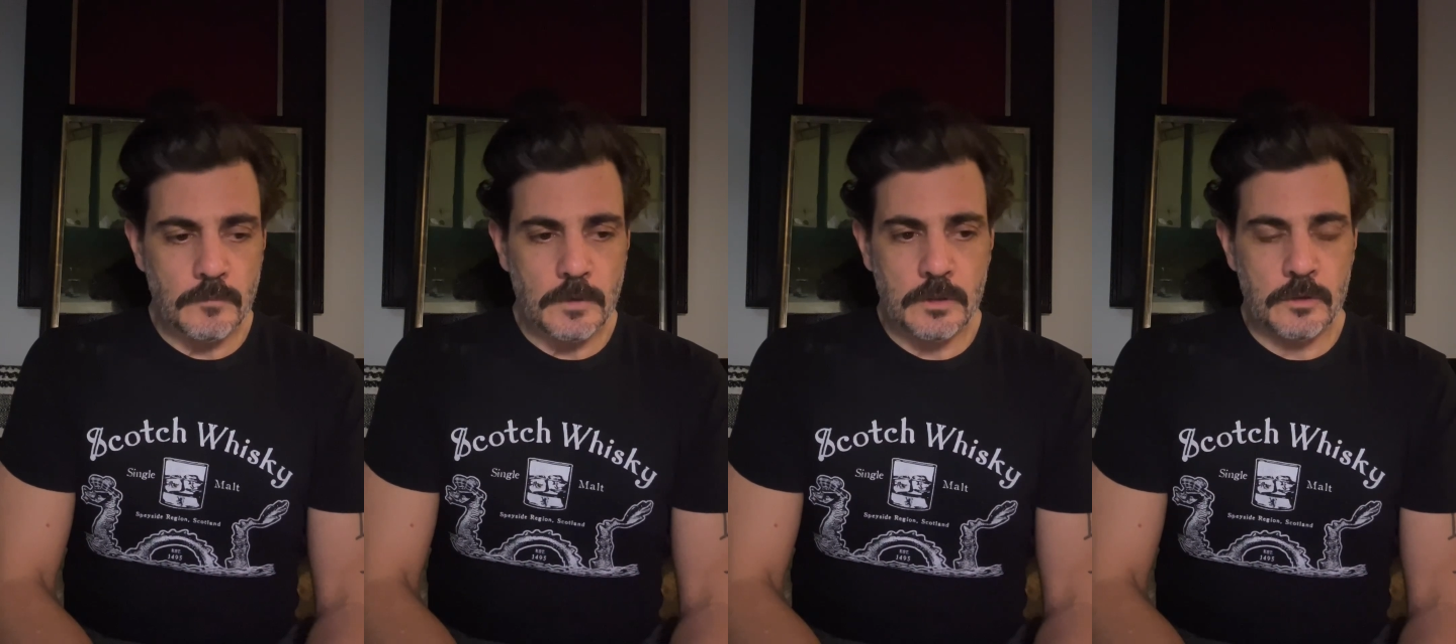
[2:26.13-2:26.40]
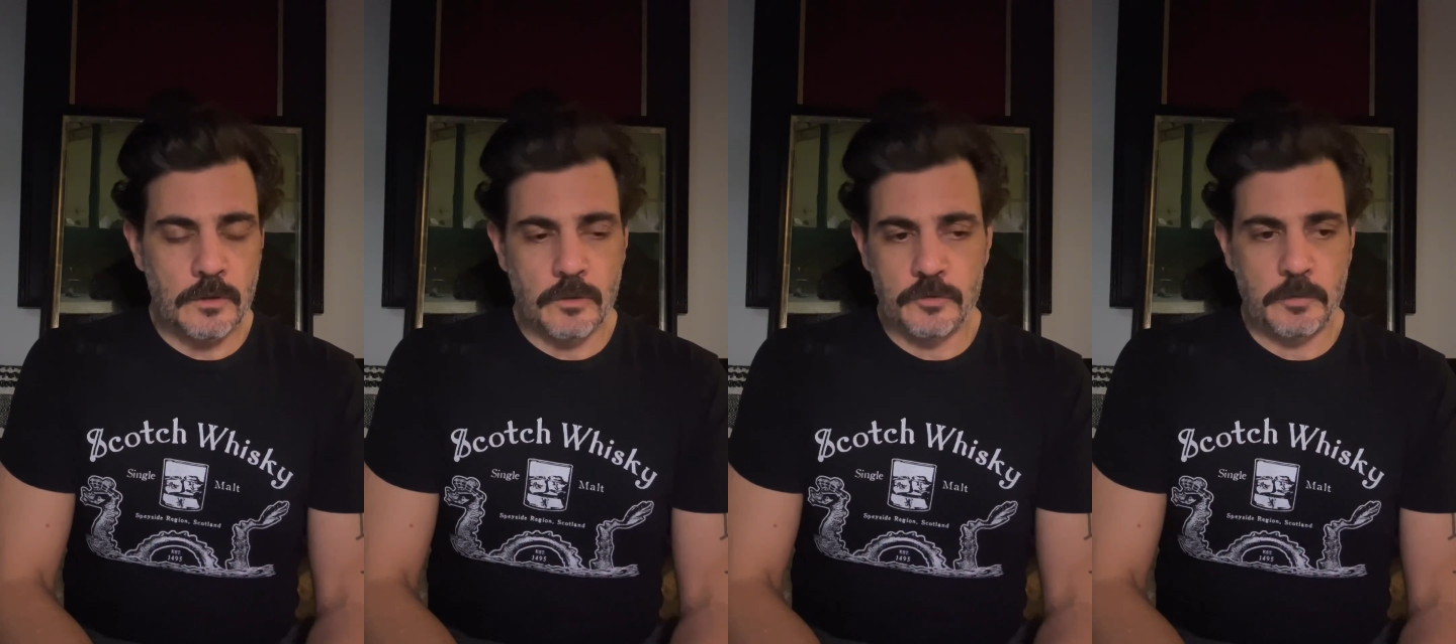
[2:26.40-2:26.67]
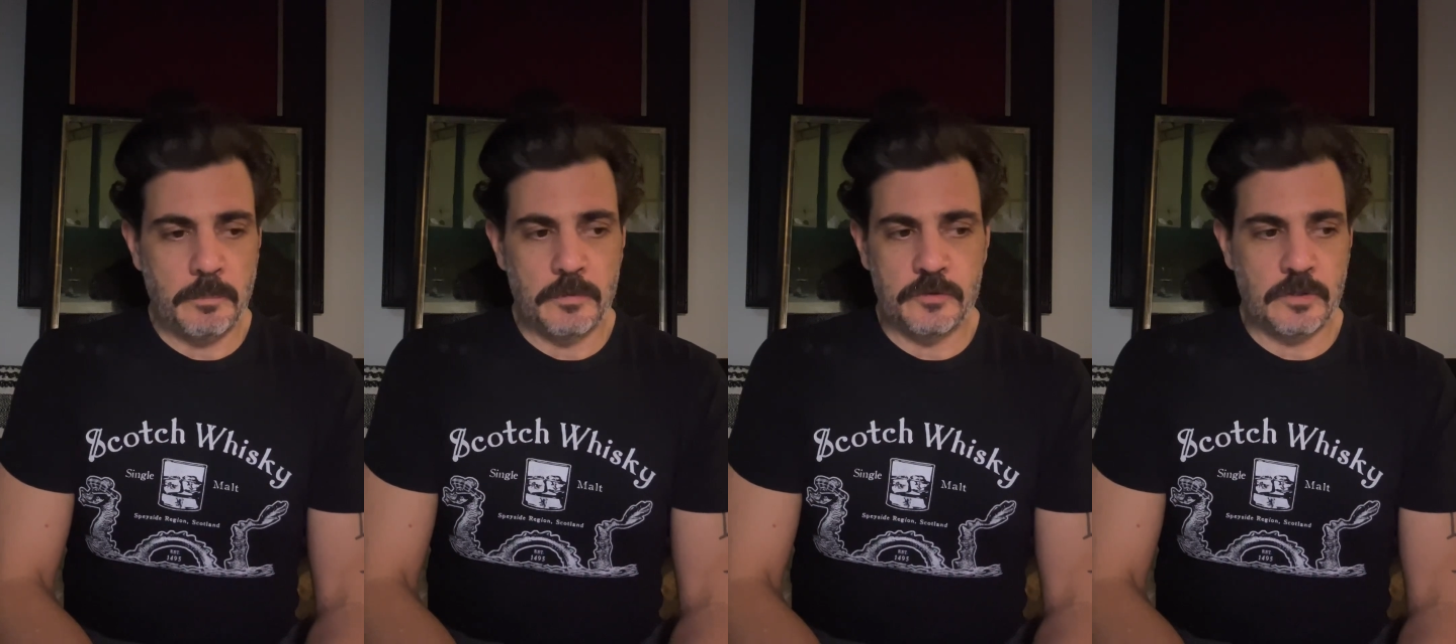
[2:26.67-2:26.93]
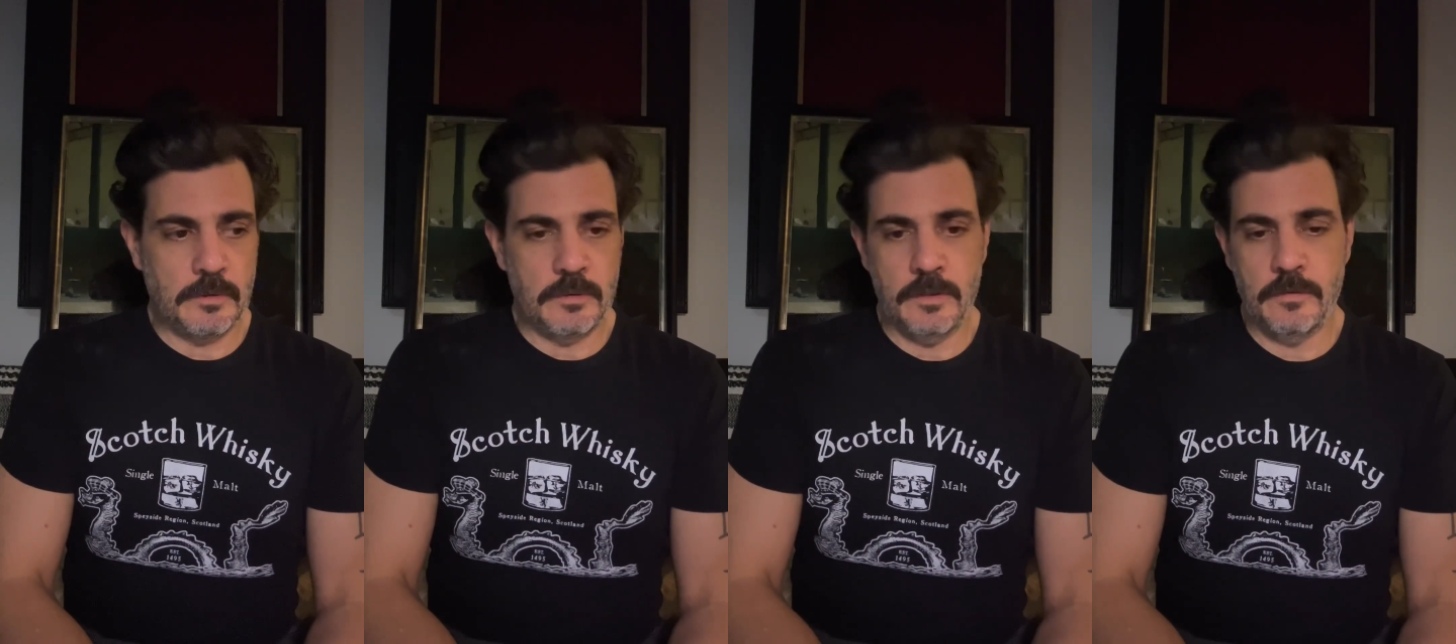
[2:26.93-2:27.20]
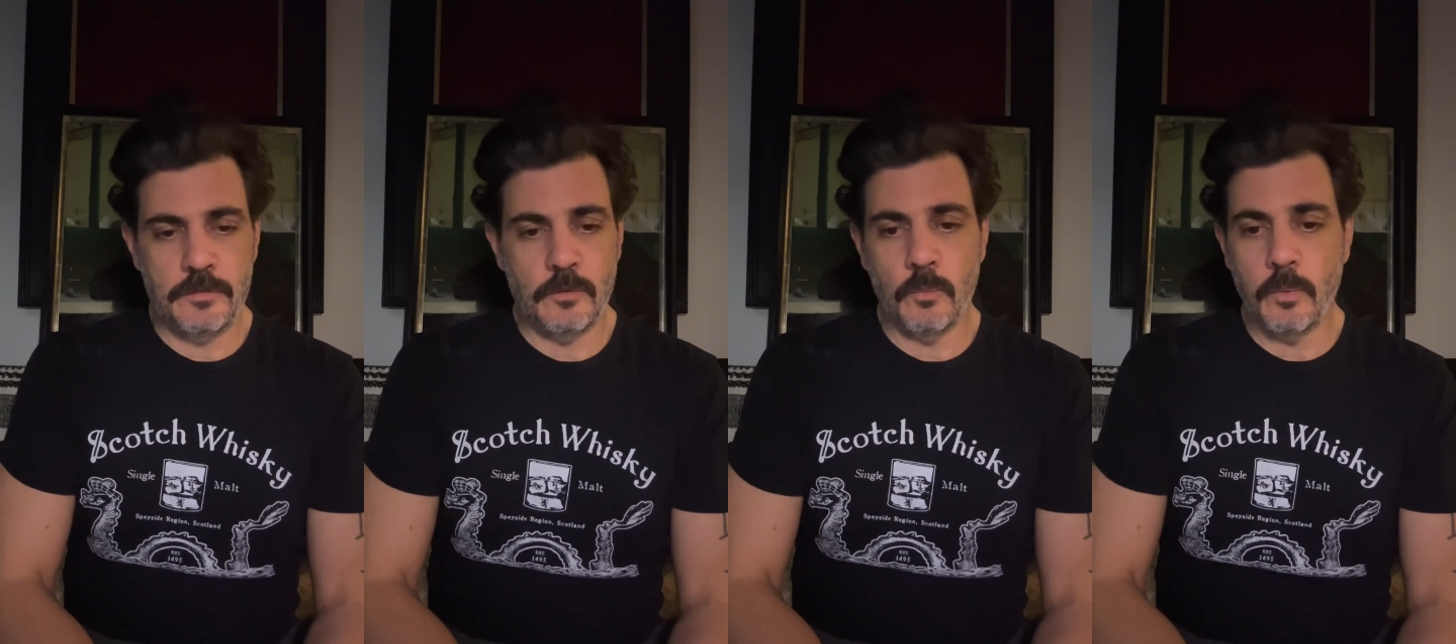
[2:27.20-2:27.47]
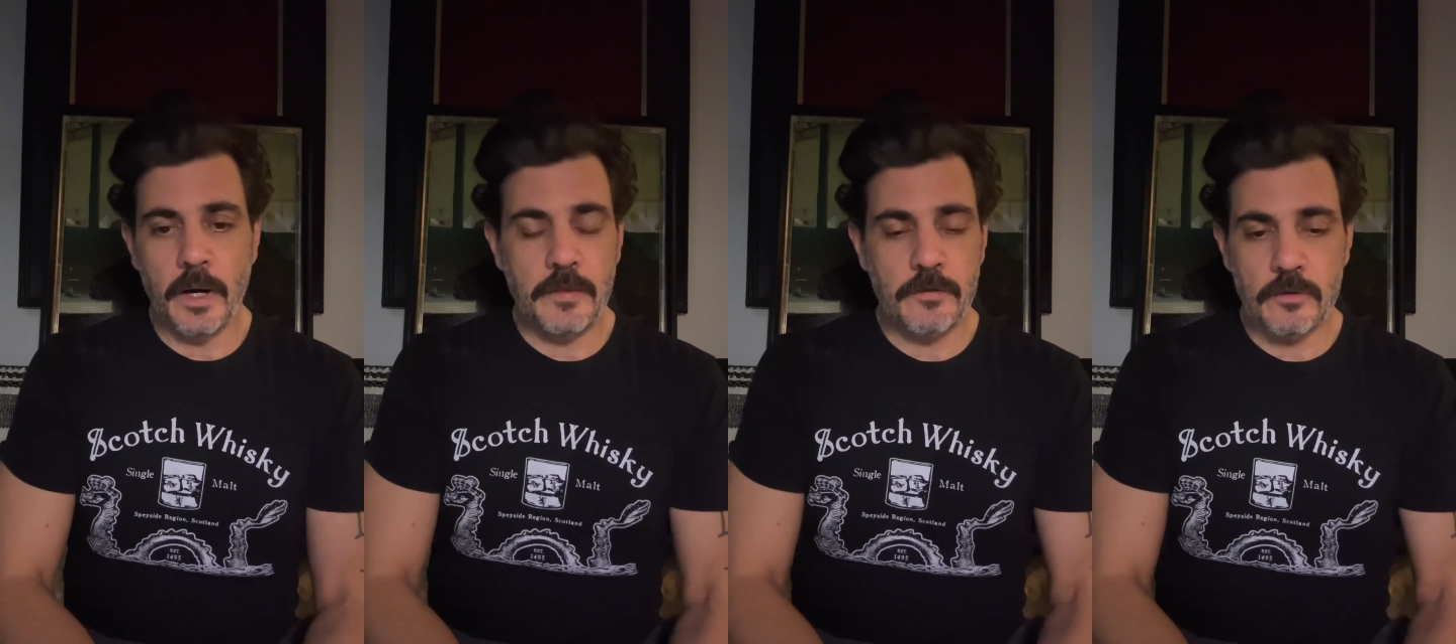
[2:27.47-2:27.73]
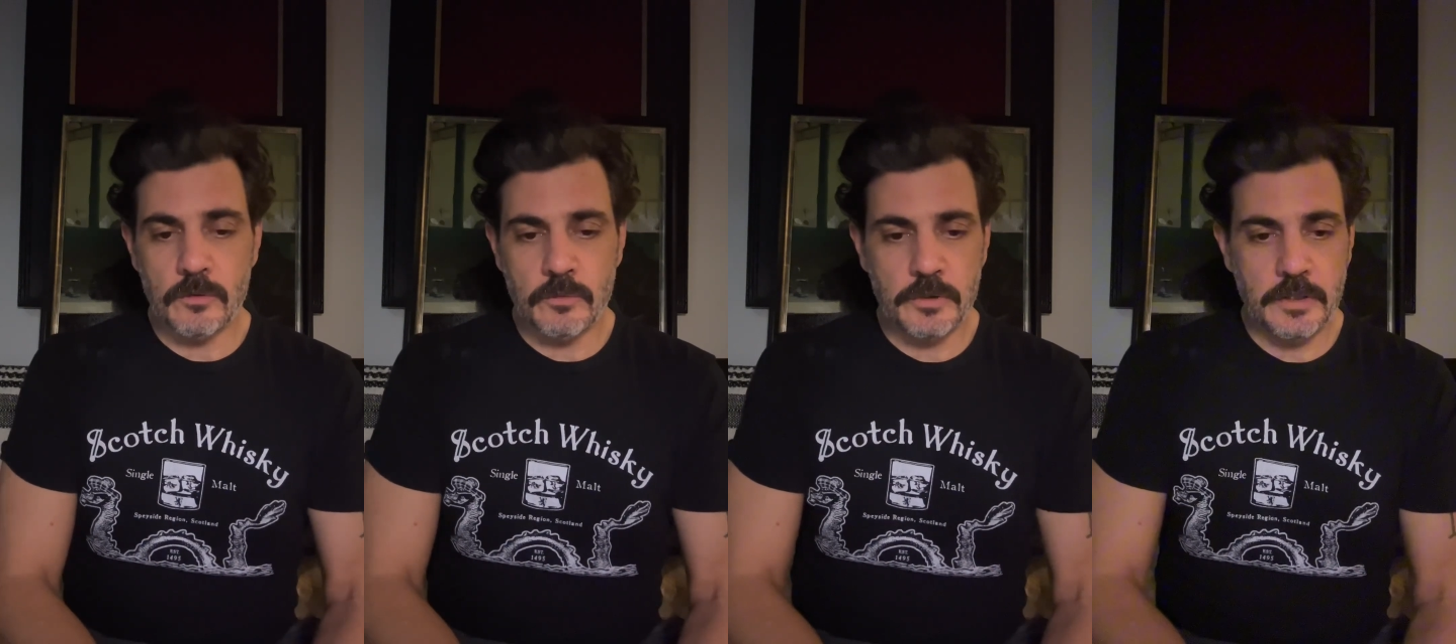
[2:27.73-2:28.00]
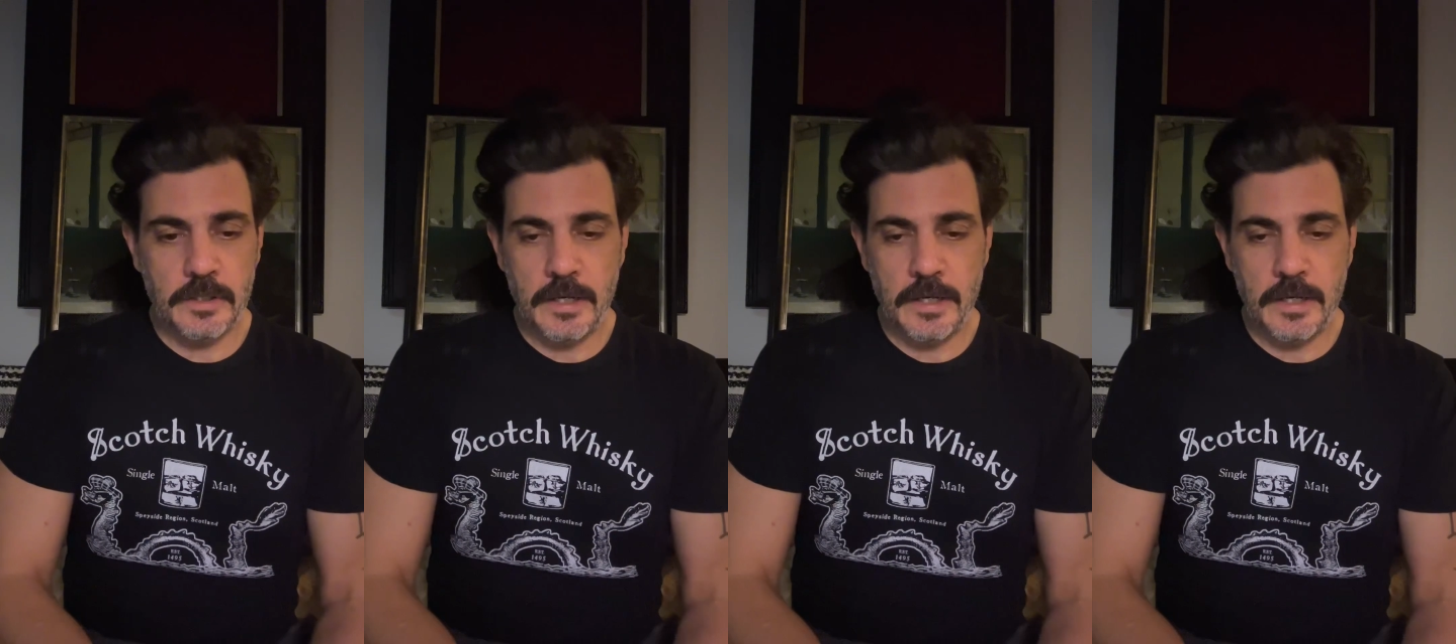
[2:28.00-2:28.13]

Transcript: the weather really